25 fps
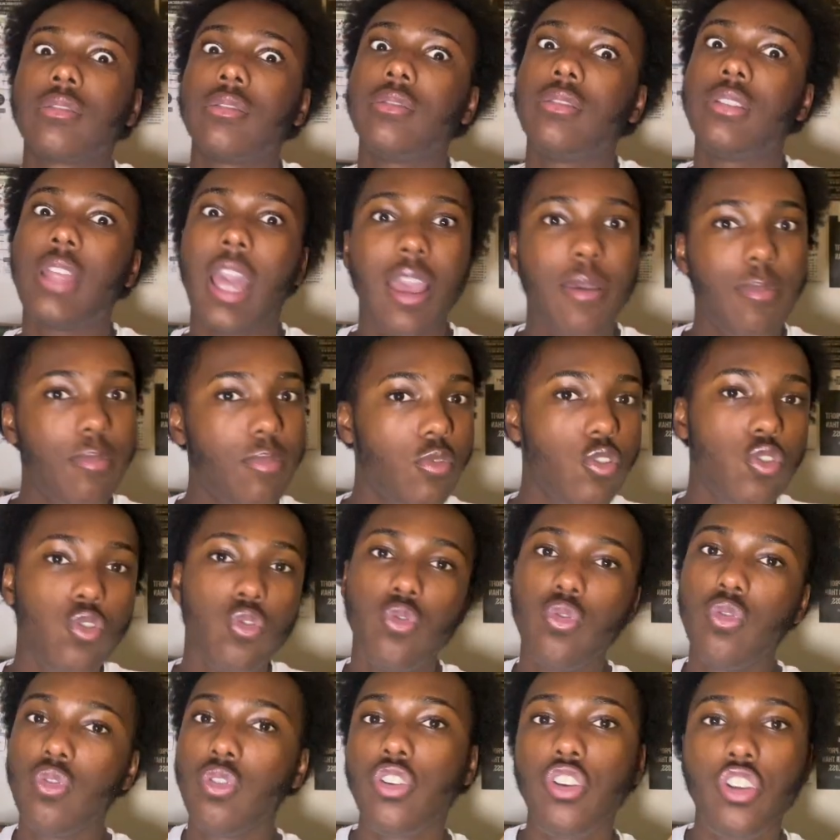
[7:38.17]

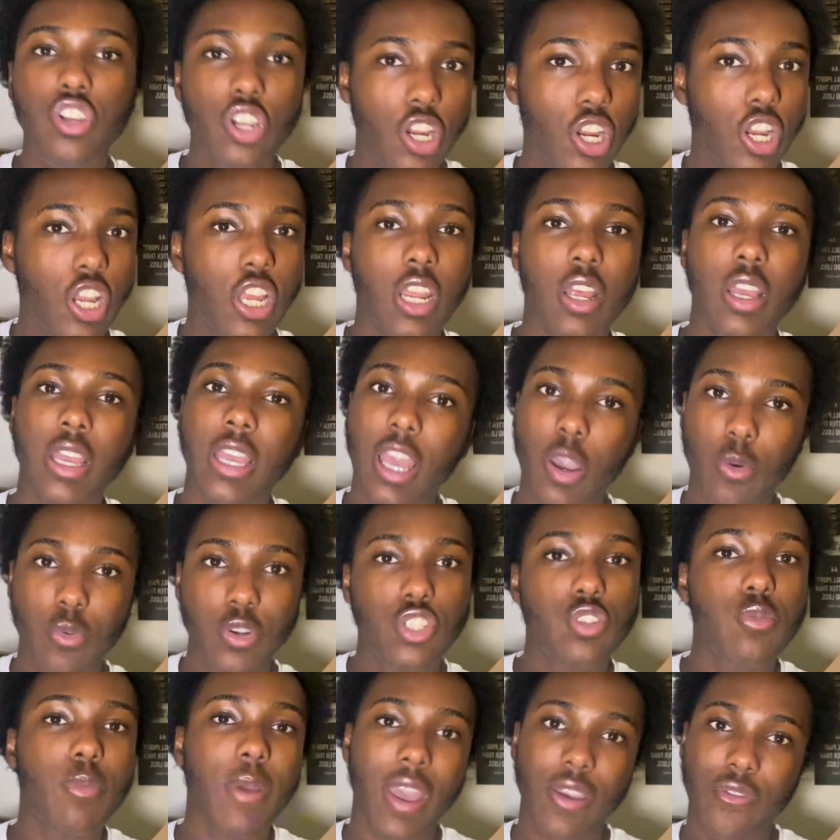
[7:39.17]
You're gonna get what
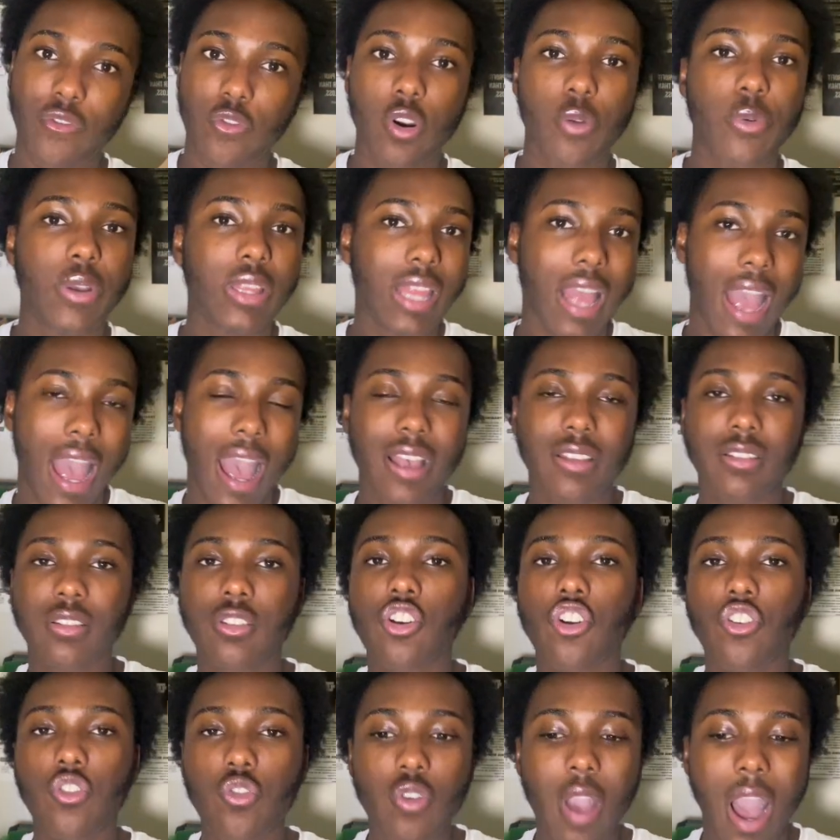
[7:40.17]
you pay for with that. So
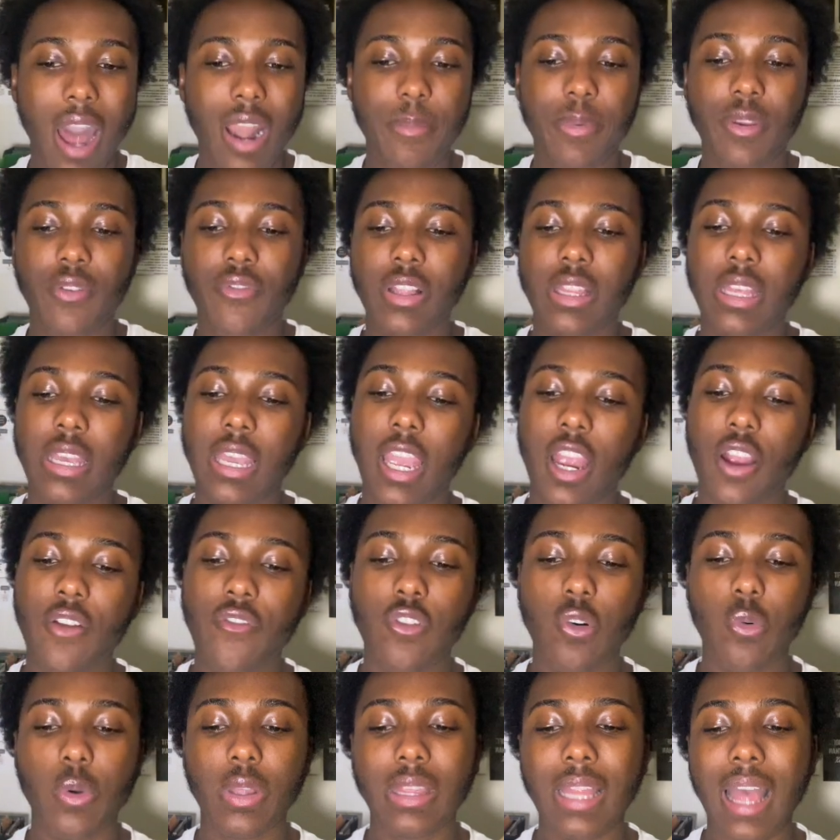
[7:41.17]
you got to be really
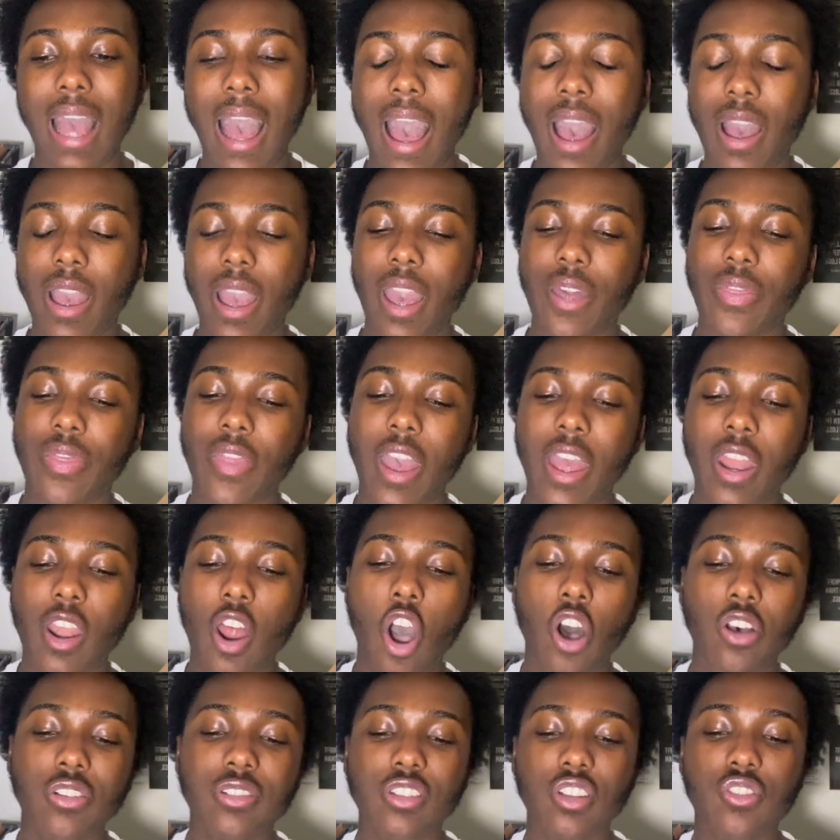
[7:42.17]
careful with that. And then
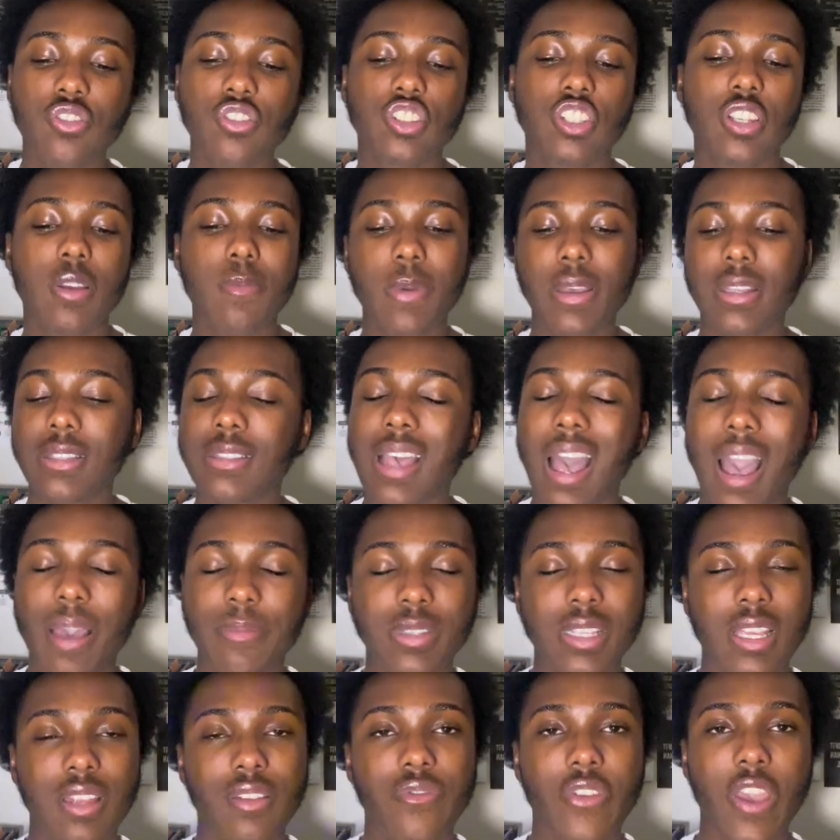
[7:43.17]
also shipping times
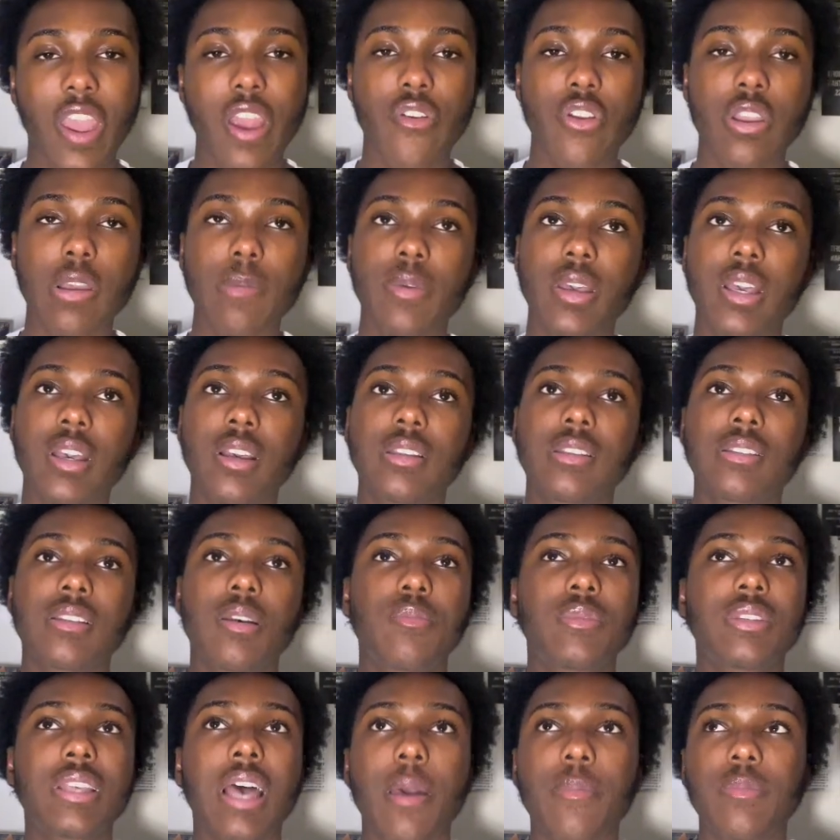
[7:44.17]
can vary because
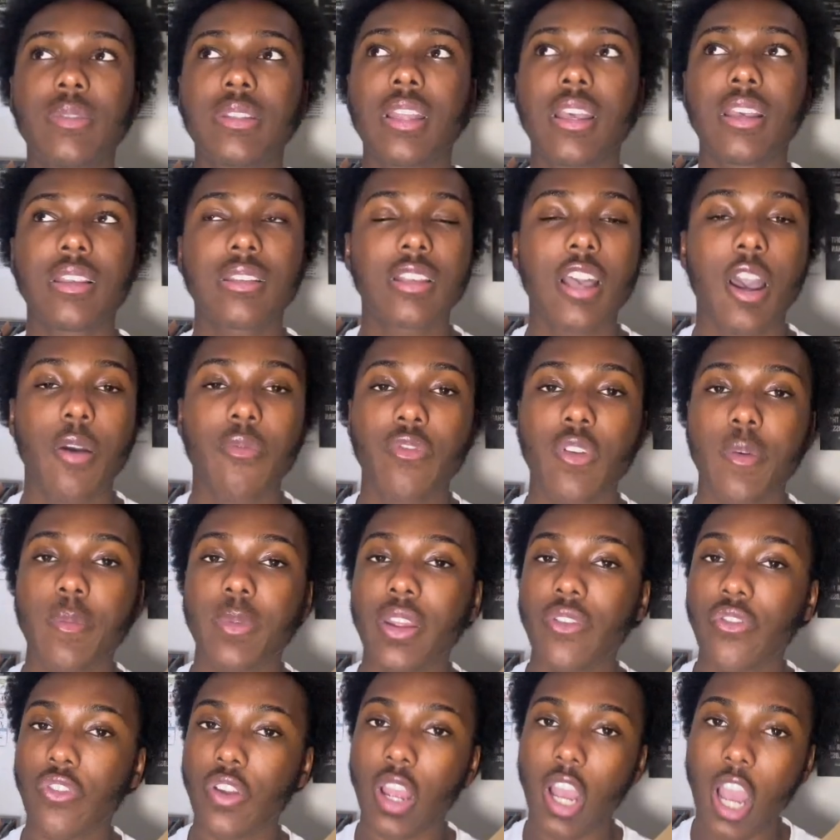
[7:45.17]
sometimes things come from
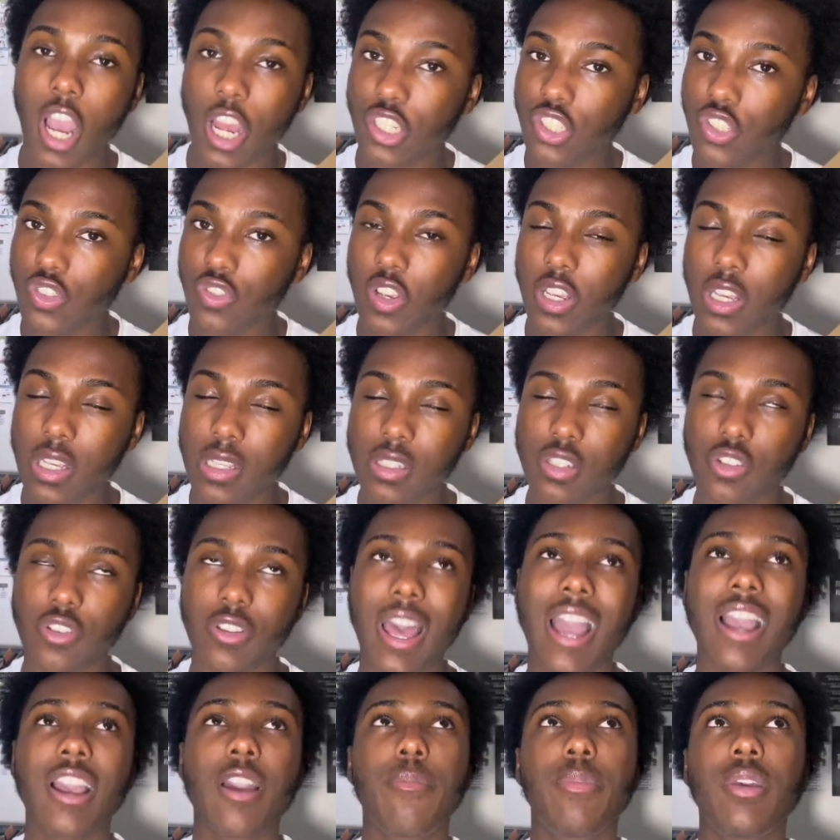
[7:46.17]
different countries. So
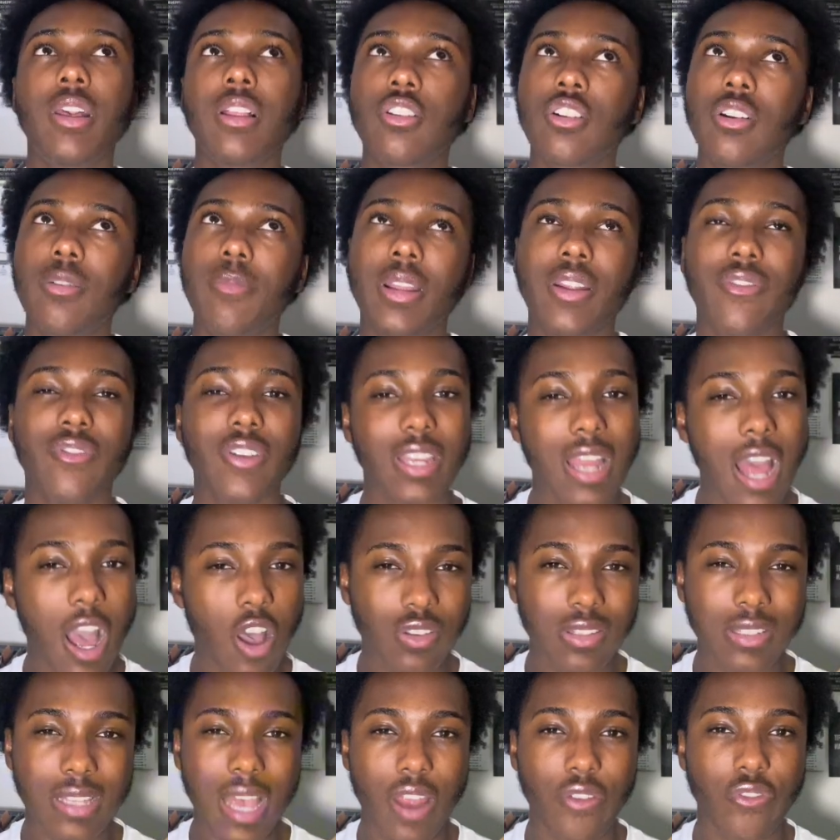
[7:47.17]
that could be a little bit of a
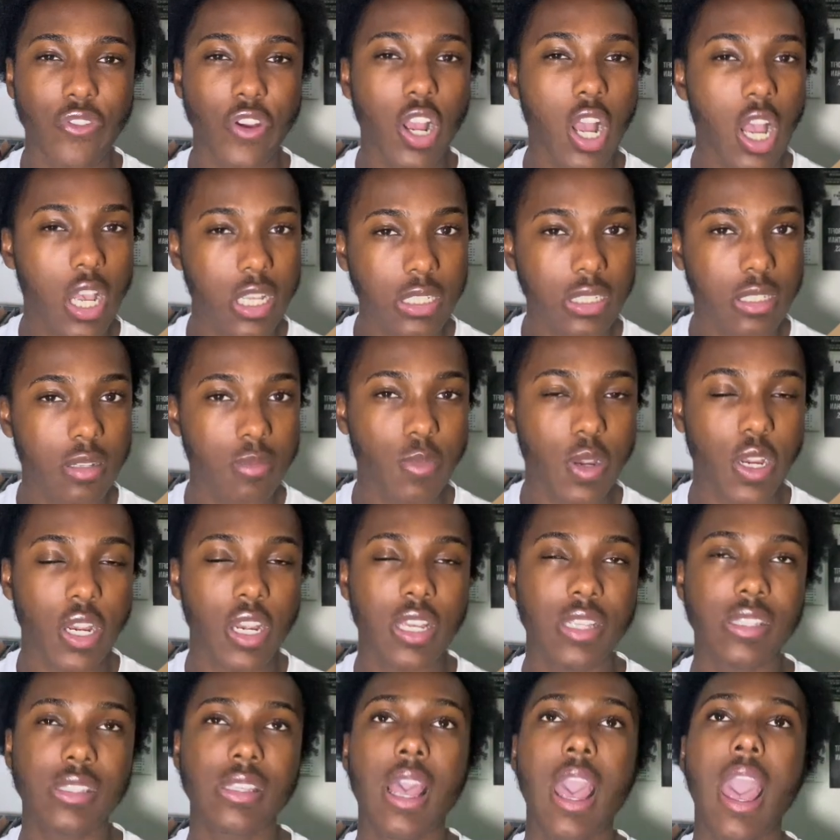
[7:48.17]
downside for
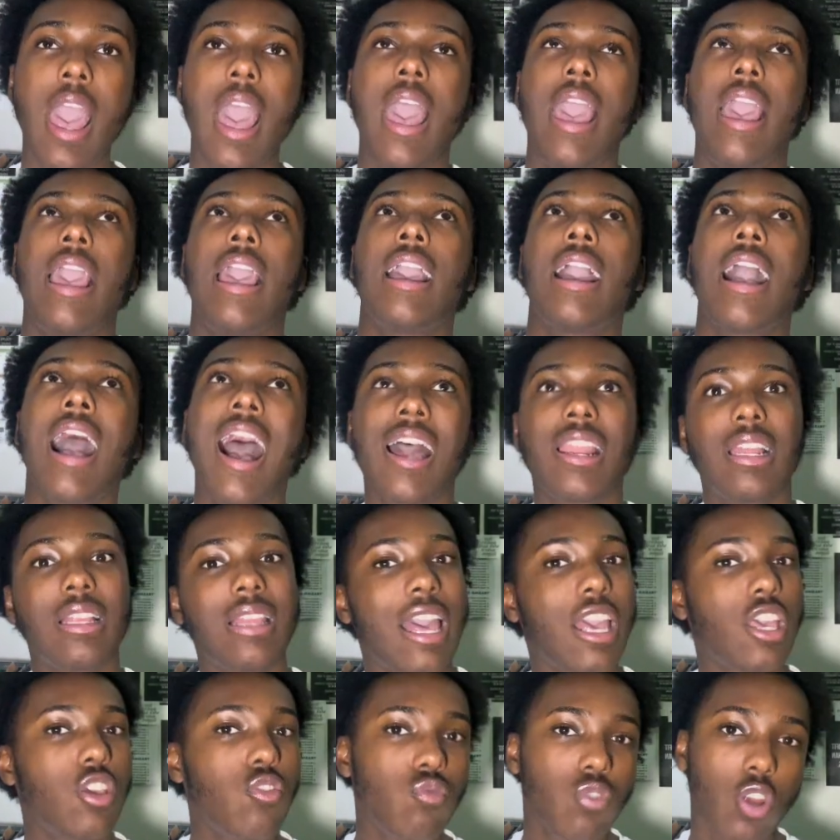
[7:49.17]
customers. And kind of
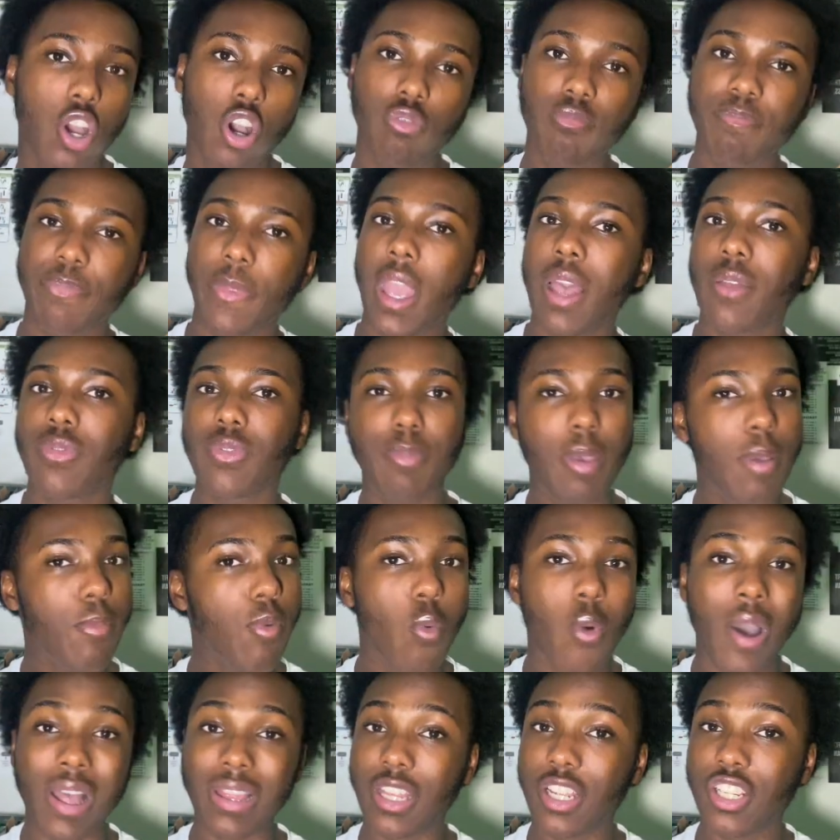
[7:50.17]
like, you know, people
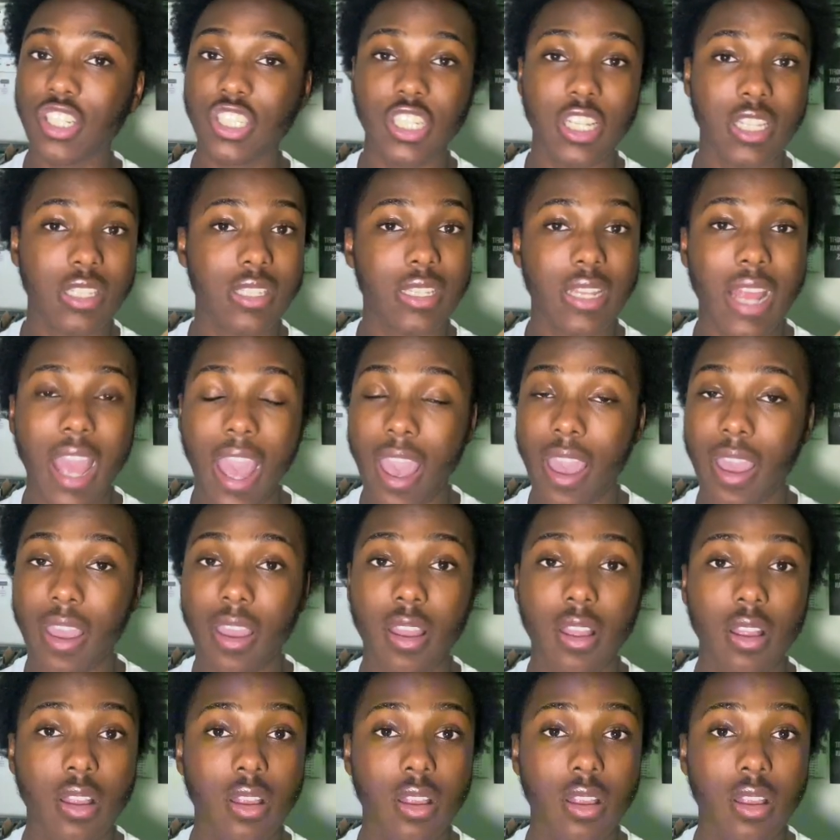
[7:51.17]
want their shit today.